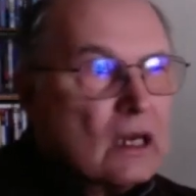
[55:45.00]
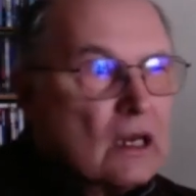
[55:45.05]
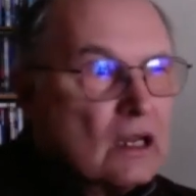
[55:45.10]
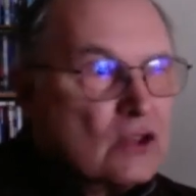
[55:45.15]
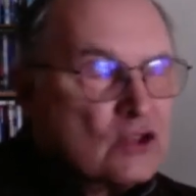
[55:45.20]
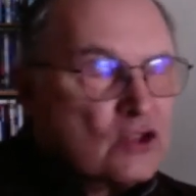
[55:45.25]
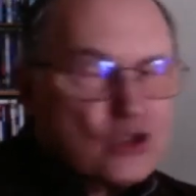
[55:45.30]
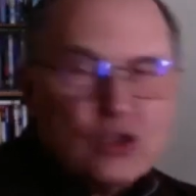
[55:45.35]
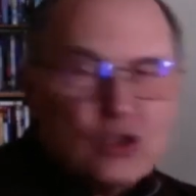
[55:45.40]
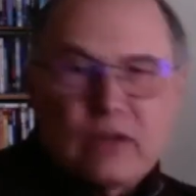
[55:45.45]

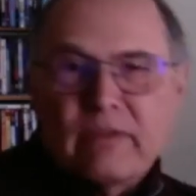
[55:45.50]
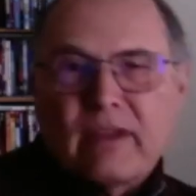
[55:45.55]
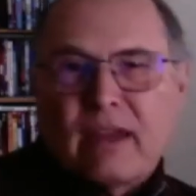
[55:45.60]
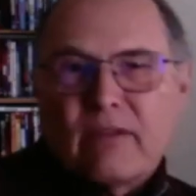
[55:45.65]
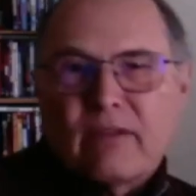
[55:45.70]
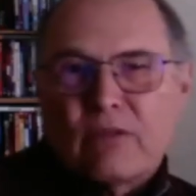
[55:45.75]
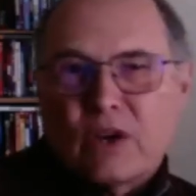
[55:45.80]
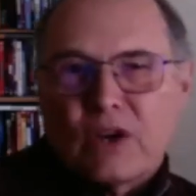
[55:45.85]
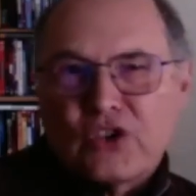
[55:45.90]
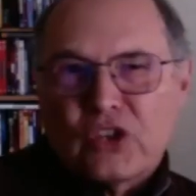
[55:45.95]
survey
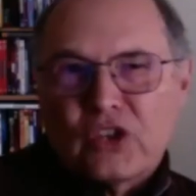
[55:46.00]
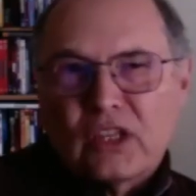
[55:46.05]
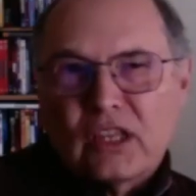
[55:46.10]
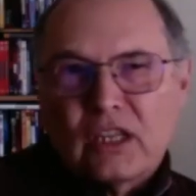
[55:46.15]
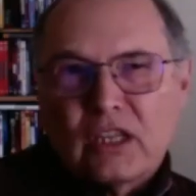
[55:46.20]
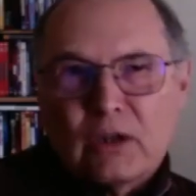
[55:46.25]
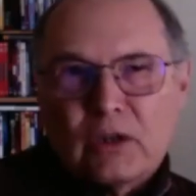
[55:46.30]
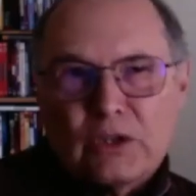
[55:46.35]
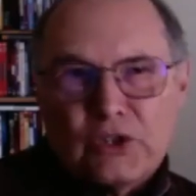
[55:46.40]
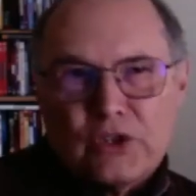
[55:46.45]
of Russian
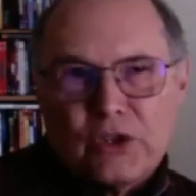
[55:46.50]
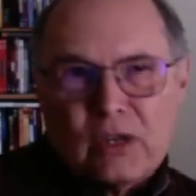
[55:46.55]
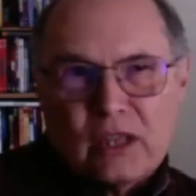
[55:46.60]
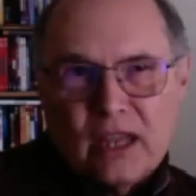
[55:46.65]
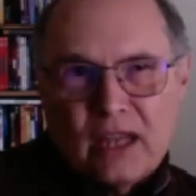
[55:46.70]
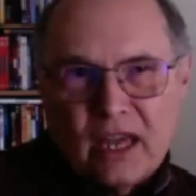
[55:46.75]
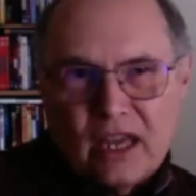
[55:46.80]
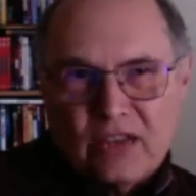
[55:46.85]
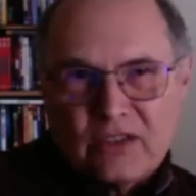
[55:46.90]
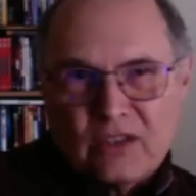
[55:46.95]
literature
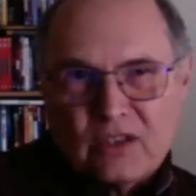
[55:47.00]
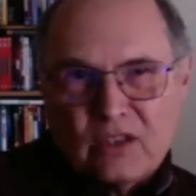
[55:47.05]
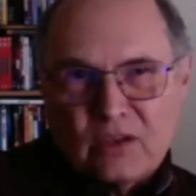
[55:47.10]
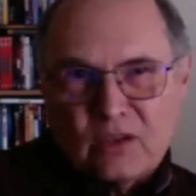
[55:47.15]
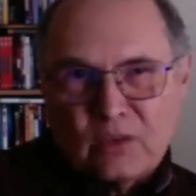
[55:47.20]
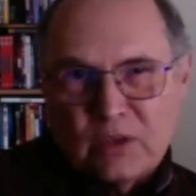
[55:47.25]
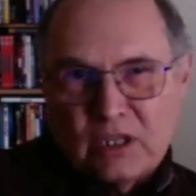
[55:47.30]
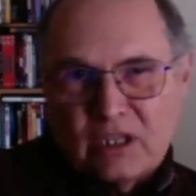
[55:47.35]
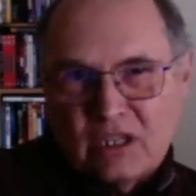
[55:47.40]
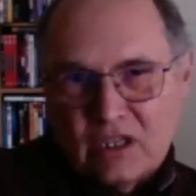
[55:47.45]
class that
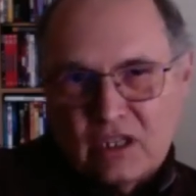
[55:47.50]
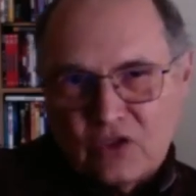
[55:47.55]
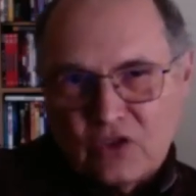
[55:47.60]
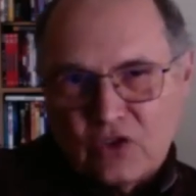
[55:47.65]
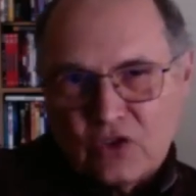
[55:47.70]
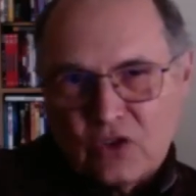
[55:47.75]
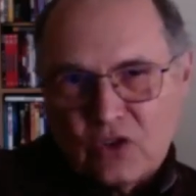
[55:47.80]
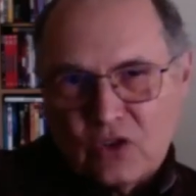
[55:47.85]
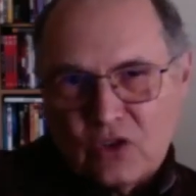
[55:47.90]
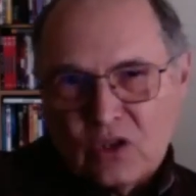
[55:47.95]
we
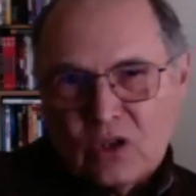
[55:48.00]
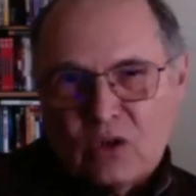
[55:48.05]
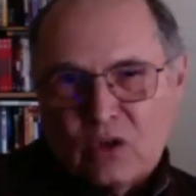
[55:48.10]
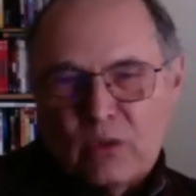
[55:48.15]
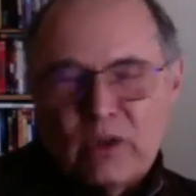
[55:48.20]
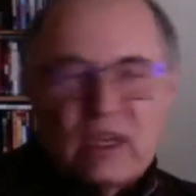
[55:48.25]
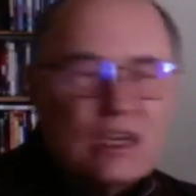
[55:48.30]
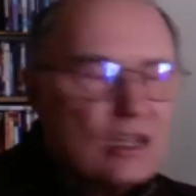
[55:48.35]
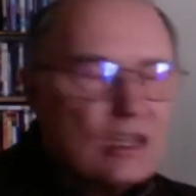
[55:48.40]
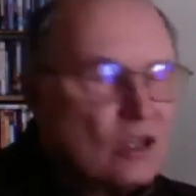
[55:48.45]
teach.
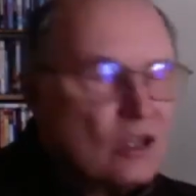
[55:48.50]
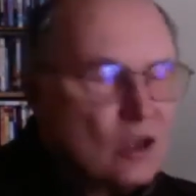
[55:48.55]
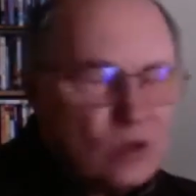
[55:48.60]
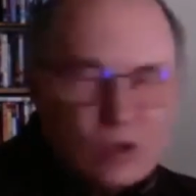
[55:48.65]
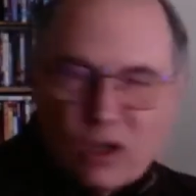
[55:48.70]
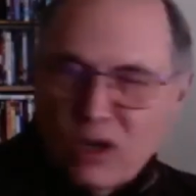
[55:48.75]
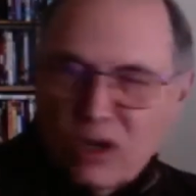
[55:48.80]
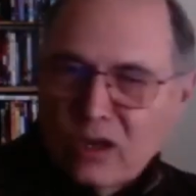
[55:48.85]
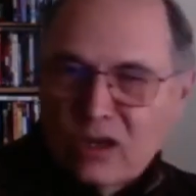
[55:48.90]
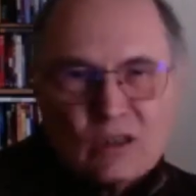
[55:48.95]
We can no
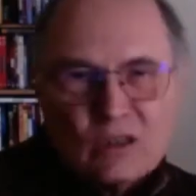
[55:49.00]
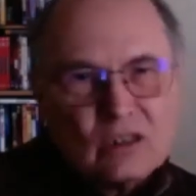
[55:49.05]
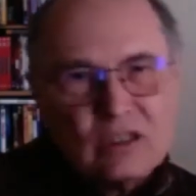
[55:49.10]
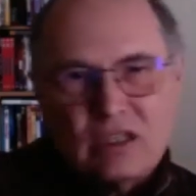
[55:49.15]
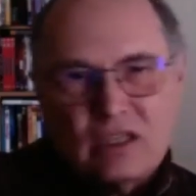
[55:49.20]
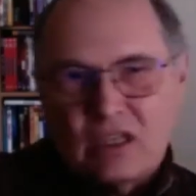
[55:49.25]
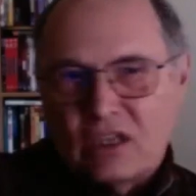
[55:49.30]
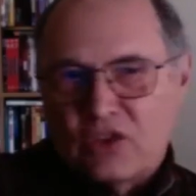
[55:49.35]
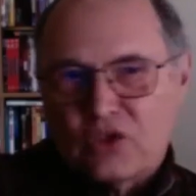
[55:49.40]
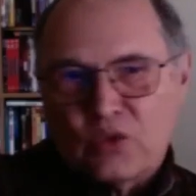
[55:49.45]
longer
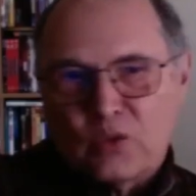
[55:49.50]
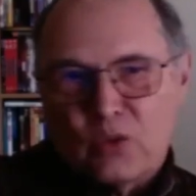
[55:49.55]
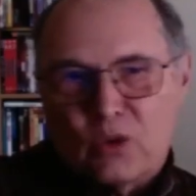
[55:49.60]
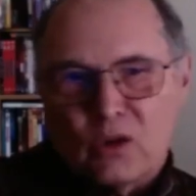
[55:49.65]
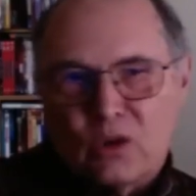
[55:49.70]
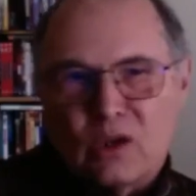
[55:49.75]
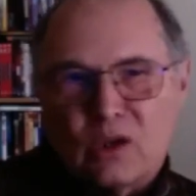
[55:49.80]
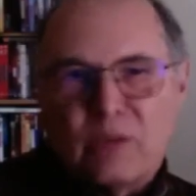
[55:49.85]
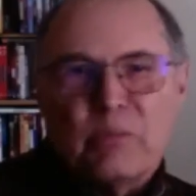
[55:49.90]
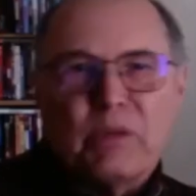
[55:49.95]
teach
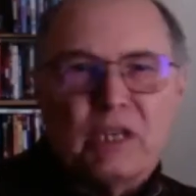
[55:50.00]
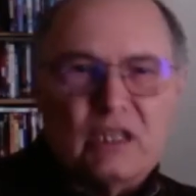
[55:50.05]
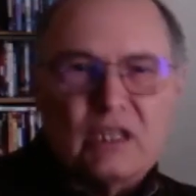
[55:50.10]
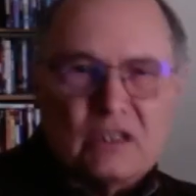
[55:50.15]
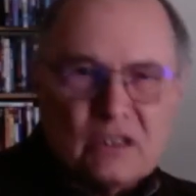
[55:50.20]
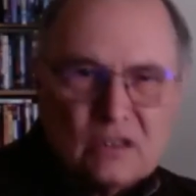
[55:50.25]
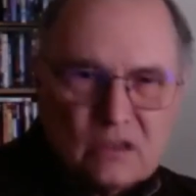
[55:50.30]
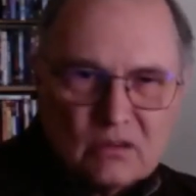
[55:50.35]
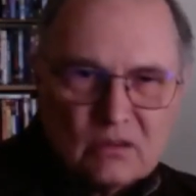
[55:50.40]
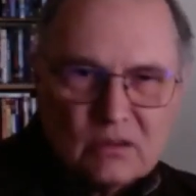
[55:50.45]
War and
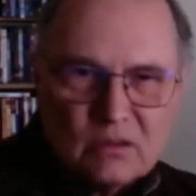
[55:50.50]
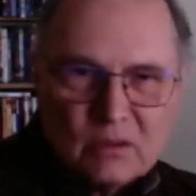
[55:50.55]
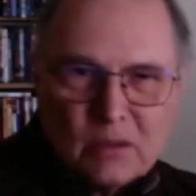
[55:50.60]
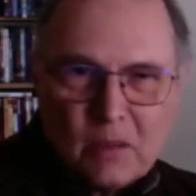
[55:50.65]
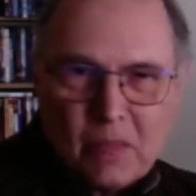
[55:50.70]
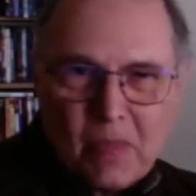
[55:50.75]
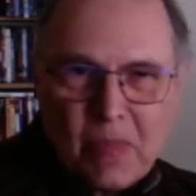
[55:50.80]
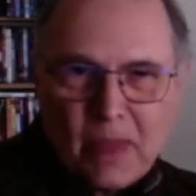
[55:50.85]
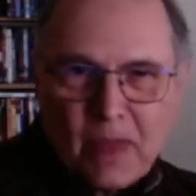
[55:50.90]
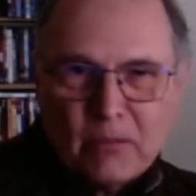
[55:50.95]
Peace
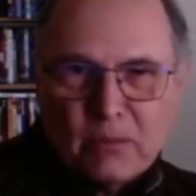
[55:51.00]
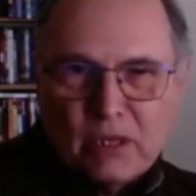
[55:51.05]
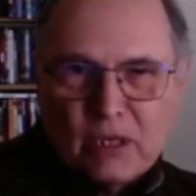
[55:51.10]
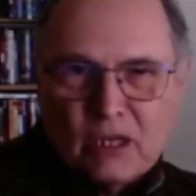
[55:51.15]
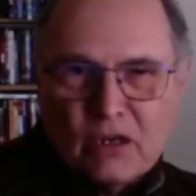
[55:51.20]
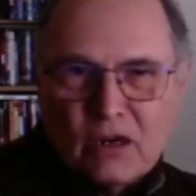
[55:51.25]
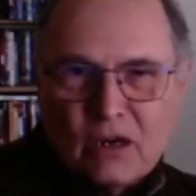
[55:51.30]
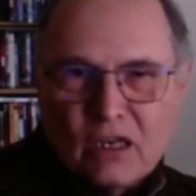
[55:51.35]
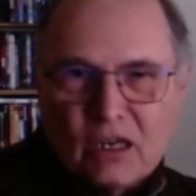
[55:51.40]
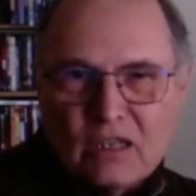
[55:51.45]

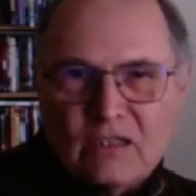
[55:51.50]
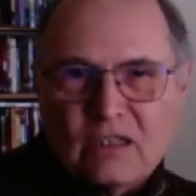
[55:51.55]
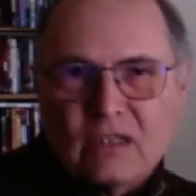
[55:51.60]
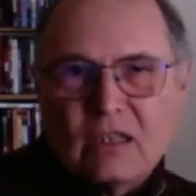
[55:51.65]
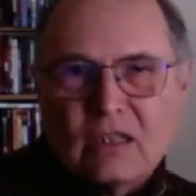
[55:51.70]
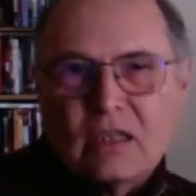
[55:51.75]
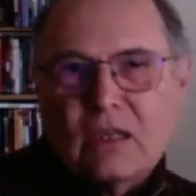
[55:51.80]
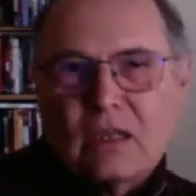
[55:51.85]
because,